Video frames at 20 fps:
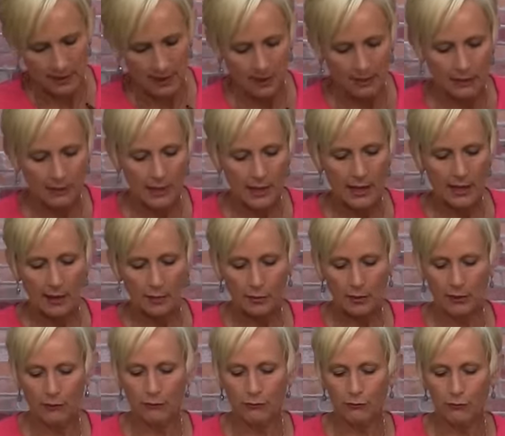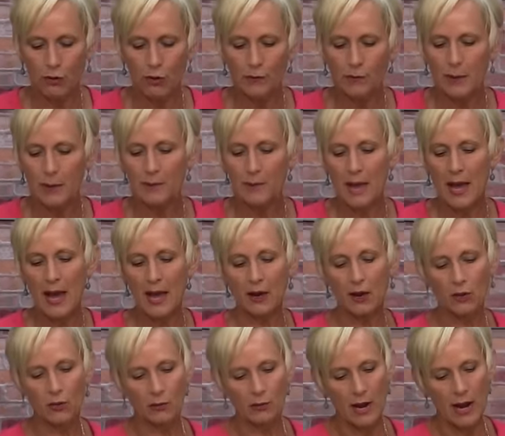And then I'm going to fold the back
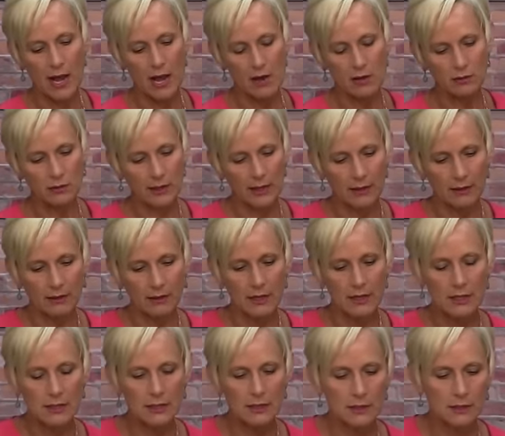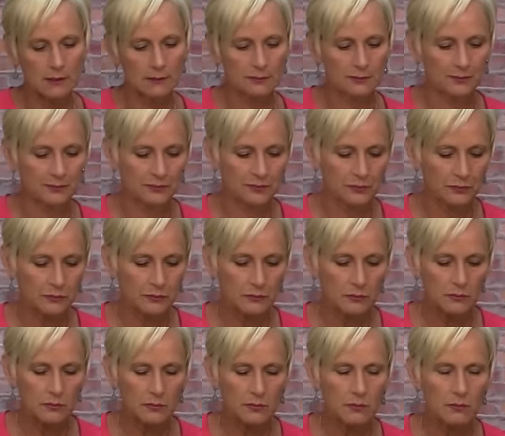around like this.
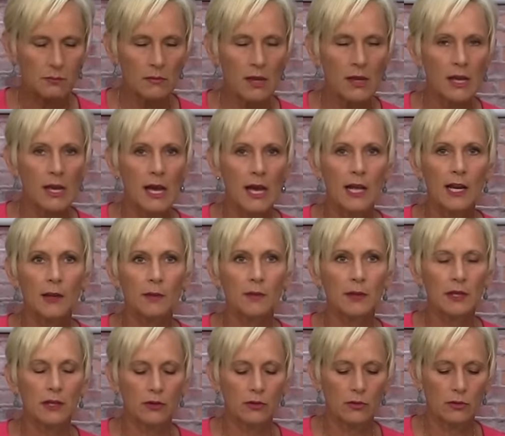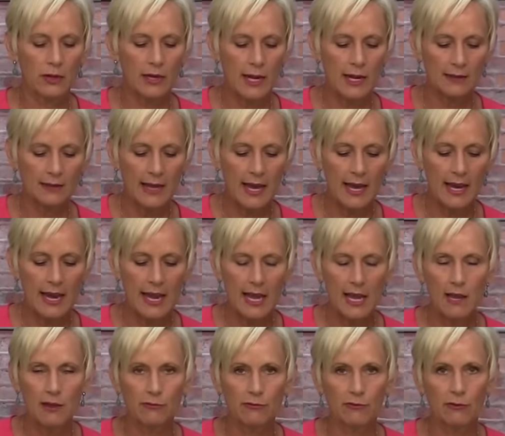And I'm going to create that
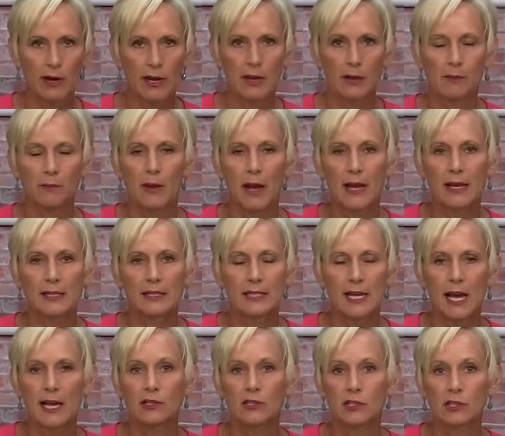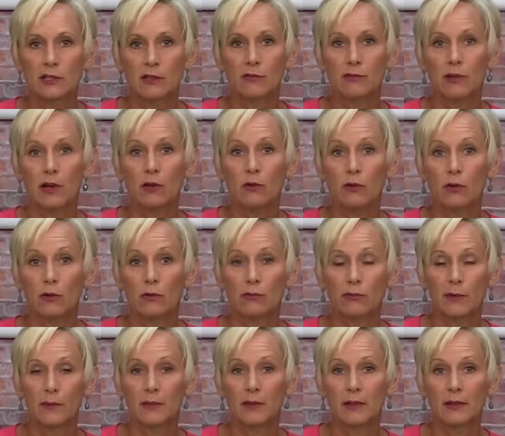A-frame by attaching the Velcro
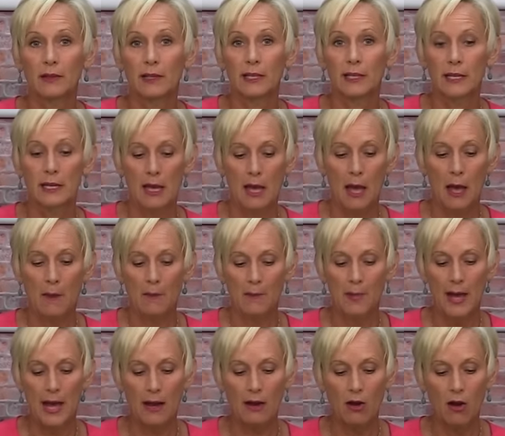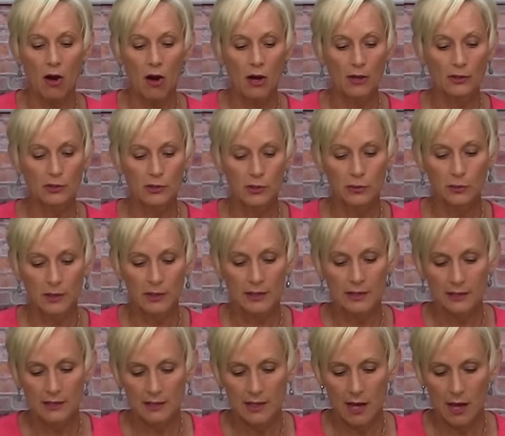from the lid back onto
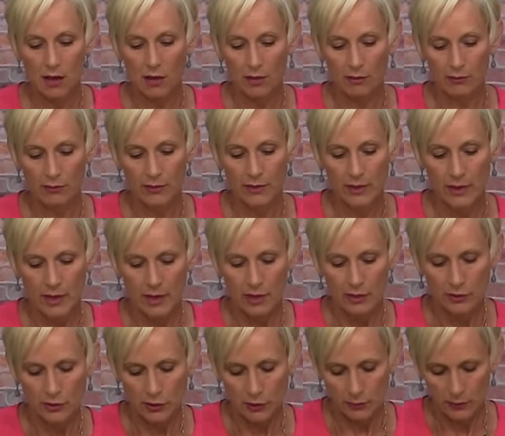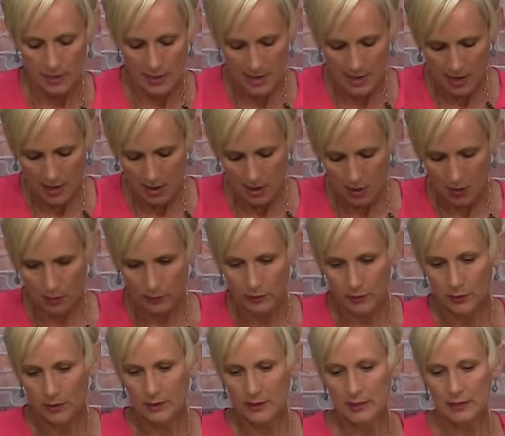itself. So now
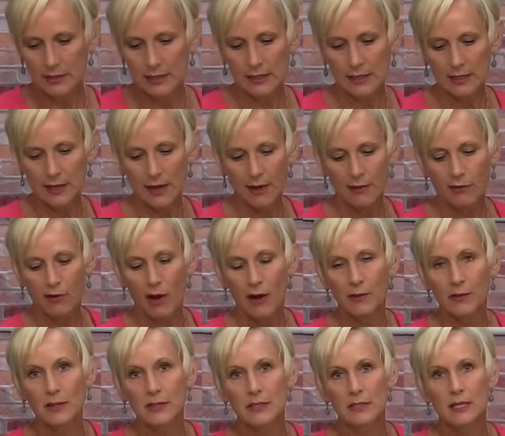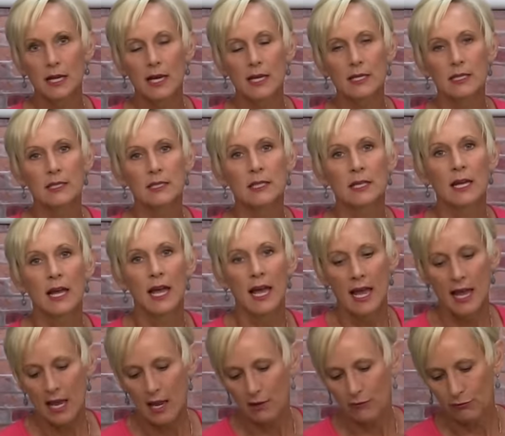you can see I've got this nice
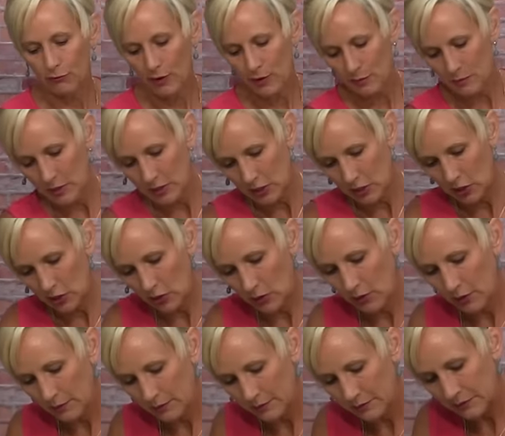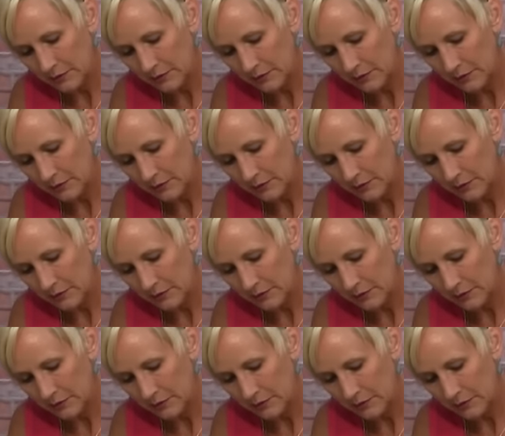A-frame here.